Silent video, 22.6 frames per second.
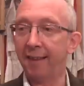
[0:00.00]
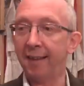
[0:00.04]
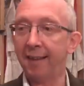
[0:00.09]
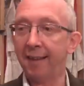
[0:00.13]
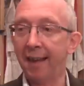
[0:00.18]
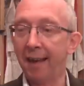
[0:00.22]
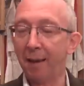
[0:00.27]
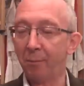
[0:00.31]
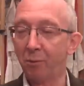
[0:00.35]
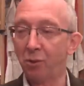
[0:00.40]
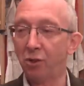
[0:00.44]
they
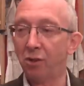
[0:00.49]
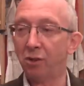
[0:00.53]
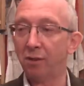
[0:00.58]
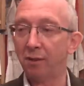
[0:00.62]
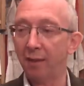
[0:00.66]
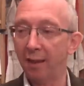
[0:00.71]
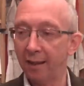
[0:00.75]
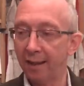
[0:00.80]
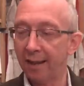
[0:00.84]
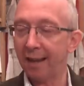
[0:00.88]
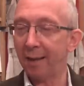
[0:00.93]
captured
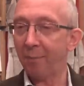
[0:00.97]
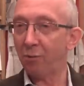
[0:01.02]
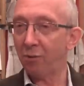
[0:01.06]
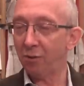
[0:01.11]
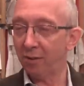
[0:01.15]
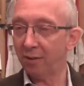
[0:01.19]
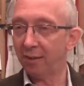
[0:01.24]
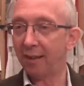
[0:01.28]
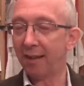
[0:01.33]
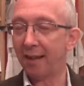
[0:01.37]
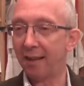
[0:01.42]
they
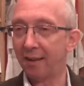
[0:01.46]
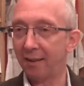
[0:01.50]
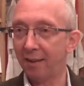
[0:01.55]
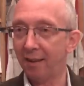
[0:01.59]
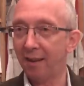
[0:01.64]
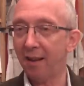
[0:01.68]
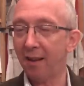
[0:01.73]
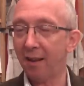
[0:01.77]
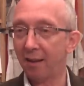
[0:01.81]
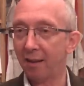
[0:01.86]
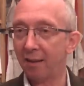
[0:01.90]
captured that.
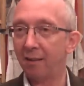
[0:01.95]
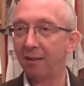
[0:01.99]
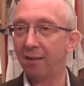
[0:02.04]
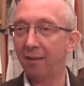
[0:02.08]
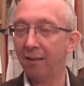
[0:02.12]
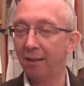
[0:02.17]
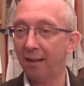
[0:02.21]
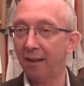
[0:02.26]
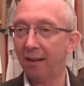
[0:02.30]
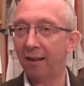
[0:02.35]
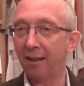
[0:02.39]

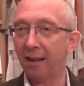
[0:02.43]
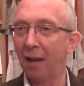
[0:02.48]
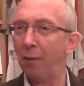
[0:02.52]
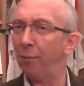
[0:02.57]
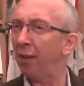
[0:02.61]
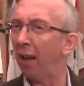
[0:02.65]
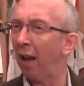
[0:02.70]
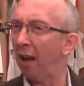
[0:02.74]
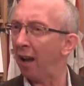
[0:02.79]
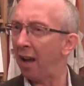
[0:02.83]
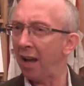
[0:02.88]
Yeah, yeah. it was
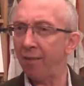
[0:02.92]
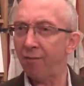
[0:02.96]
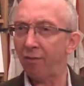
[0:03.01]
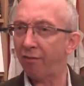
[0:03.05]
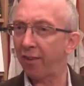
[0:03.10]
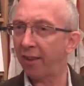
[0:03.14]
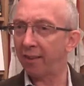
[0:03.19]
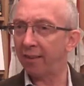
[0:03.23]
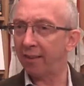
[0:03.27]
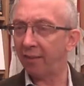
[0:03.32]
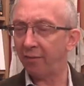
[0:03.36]
a hive of
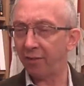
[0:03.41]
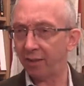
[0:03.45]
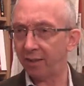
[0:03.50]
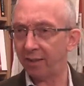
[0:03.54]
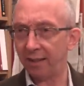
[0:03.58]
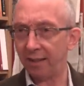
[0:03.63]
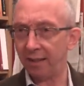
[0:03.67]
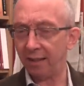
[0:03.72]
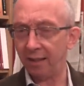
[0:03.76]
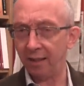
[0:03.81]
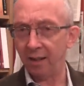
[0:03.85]

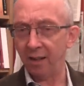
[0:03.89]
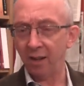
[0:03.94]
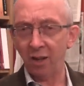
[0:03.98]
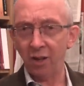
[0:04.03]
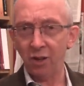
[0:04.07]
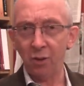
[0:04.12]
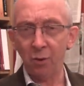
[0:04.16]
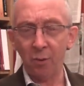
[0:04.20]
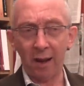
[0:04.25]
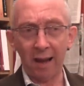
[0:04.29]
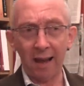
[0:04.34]
activity.
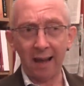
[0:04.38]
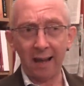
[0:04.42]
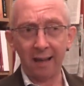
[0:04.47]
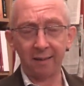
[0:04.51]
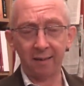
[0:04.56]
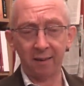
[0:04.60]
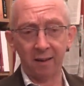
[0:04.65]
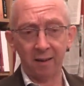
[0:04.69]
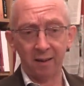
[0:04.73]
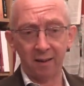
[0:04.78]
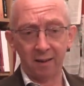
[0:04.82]
You
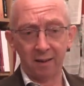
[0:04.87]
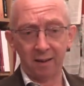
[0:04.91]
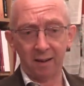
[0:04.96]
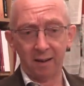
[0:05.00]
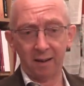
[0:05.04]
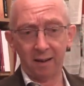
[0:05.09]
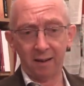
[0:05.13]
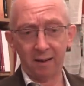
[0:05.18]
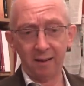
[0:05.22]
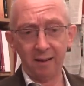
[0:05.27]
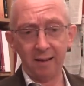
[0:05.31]
had
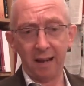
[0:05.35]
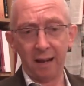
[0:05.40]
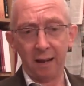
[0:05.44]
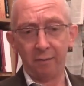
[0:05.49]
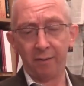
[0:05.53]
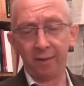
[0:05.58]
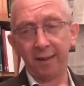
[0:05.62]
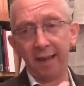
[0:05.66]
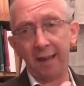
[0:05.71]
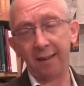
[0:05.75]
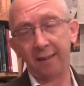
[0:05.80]
you know,
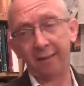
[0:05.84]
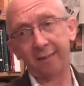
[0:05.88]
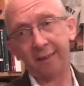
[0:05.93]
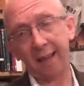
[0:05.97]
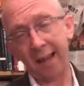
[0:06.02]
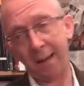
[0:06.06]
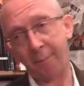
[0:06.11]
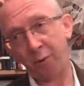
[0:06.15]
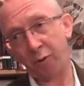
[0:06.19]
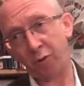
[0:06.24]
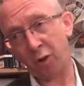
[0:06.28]
the gay
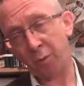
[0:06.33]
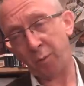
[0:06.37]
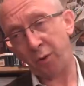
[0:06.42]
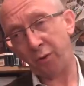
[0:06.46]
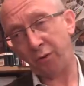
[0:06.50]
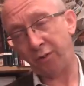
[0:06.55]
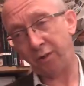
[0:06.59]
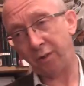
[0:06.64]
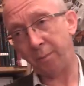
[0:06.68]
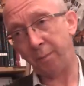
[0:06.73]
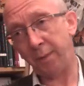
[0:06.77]
disabled group
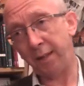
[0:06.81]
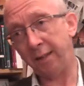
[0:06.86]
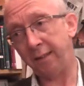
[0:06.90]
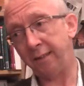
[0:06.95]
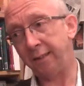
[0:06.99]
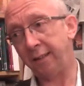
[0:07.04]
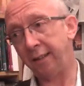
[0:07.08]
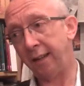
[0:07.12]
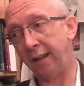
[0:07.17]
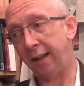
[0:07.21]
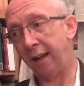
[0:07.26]
used to
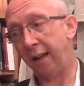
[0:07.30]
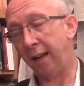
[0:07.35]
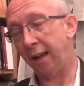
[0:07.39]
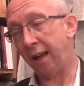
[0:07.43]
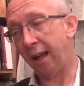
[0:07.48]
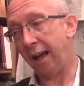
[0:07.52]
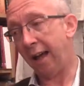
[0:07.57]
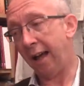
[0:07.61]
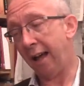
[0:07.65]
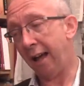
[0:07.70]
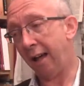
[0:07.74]
meet here,
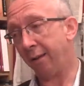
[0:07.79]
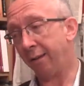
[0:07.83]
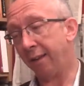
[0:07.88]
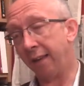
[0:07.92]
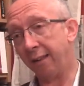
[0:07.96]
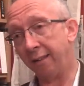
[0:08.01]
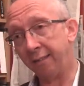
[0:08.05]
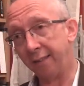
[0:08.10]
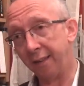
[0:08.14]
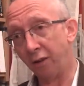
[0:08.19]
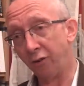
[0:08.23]
uh, gay
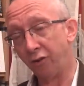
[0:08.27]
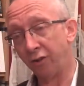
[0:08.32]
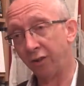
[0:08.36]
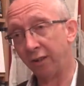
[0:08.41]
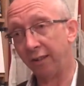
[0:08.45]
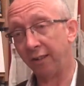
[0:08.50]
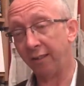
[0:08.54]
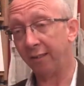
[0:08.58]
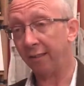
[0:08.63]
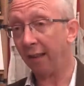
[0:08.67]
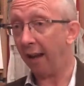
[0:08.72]

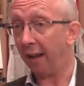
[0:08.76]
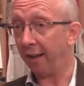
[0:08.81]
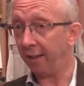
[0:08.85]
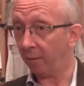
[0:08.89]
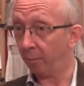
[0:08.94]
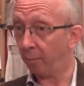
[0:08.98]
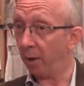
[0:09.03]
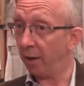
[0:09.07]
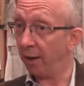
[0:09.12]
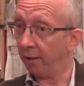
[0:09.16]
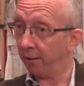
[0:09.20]
socialists,
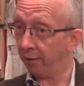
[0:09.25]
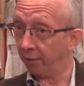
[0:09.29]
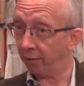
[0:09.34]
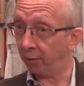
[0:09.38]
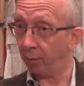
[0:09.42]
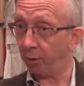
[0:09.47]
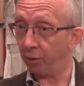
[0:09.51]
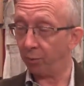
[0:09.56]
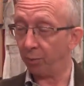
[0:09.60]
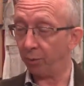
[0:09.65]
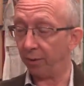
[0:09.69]
Icebreakers,
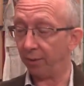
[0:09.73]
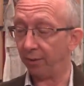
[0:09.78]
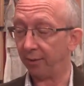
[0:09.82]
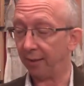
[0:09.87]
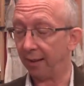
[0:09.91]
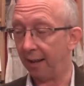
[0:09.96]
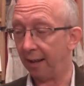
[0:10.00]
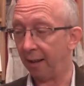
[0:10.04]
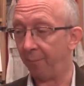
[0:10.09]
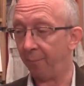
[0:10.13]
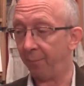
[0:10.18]
which was
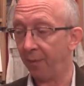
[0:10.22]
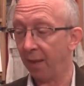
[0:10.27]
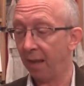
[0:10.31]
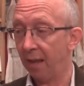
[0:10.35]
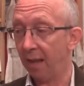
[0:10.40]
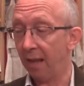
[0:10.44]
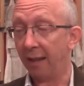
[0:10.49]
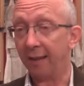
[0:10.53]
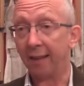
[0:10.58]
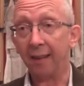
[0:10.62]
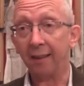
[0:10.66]
um,
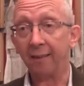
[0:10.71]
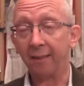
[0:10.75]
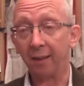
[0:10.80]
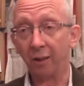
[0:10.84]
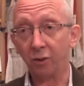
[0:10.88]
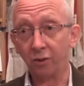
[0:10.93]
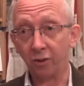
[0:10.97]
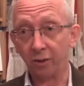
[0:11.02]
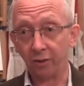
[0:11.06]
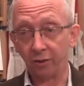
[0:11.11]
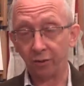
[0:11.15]
a gay
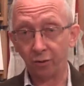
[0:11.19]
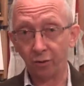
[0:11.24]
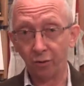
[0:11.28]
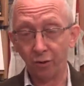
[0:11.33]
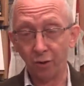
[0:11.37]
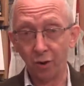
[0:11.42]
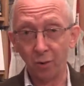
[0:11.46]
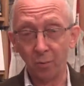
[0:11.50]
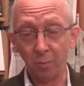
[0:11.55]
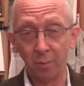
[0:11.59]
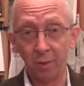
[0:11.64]
socialist
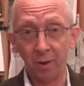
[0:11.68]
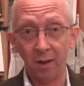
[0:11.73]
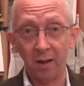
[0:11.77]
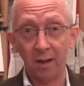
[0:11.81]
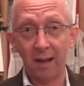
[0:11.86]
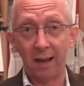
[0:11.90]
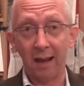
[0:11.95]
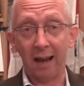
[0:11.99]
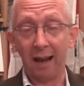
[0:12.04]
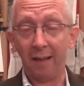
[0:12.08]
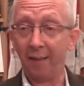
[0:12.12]
group,
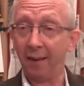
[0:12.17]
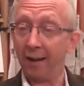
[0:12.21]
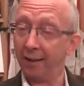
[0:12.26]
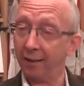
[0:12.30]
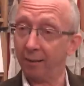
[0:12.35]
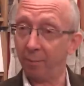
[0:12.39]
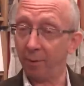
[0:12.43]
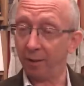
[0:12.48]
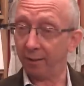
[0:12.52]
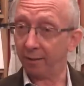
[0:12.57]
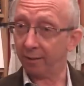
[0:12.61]
uh, the
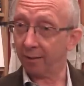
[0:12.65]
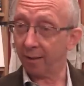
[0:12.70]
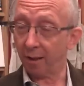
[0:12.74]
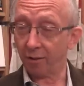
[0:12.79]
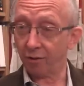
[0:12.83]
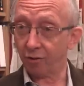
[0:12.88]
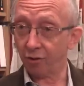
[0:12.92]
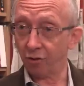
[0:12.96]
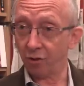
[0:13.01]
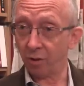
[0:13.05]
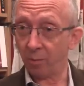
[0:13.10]
lesbian
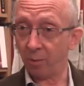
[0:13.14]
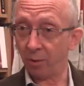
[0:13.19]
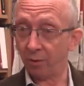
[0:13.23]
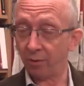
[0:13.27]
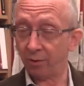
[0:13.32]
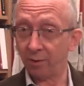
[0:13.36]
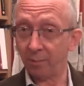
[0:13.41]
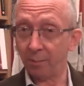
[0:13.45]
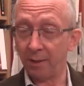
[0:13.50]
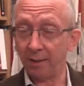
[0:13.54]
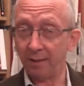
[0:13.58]
discussion group used
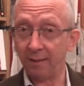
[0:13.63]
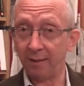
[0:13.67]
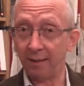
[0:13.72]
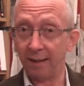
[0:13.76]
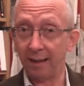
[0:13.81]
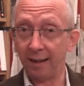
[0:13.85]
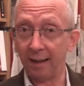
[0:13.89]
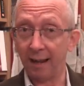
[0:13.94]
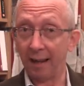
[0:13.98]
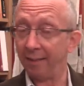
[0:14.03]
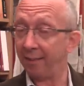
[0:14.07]
to meet
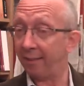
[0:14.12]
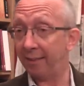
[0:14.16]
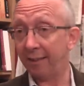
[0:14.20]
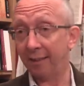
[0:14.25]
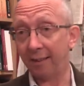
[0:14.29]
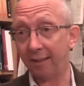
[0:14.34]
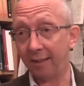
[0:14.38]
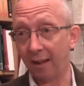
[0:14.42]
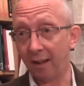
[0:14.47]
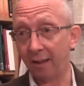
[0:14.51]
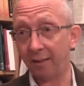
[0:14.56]
here, and
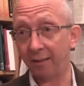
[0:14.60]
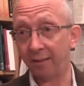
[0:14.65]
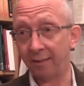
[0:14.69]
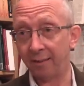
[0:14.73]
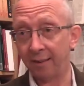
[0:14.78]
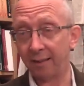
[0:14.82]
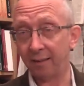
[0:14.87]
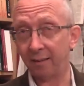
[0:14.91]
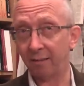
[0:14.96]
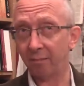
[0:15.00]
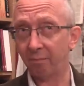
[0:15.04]
still does,
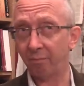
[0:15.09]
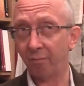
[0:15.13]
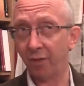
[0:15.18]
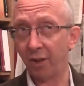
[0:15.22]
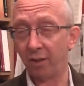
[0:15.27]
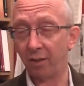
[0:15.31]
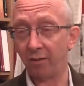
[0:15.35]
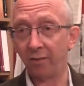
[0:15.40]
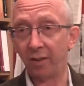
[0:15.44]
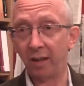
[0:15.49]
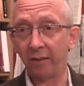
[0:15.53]
that's
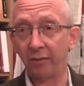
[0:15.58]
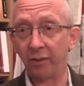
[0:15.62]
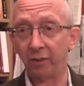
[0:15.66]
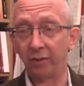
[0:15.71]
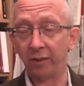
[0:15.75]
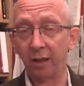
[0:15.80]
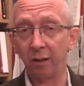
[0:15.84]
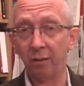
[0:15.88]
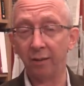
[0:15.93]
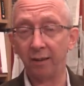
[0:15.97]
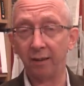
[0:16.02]
35 years
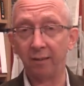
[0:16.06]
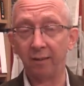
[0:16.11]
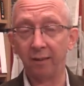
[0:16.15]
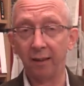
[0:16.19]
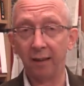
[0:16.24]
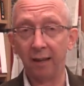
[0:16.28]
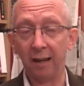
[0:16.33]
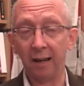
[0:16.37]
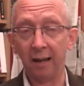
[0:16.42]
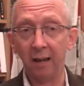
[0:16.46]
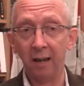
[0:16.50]
old this
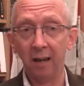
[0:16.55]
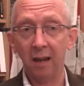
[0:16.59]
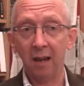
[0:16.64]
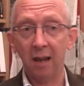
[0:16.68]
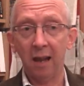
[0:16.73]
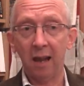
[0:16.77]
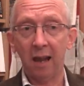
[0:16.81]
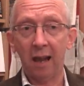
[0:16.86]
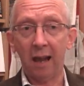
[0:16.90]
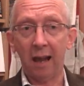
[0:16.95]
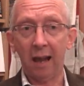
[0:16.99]

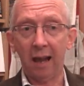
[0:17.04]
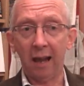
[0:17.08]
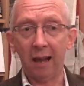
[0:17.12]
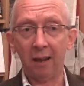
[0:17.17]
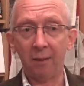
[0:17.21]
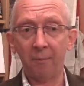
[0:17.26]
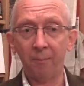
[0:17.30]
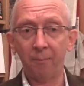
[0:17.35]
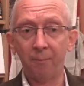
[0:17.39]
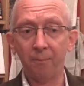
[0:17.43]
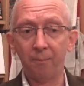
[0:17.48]
year.
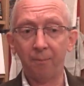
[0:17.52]
Um,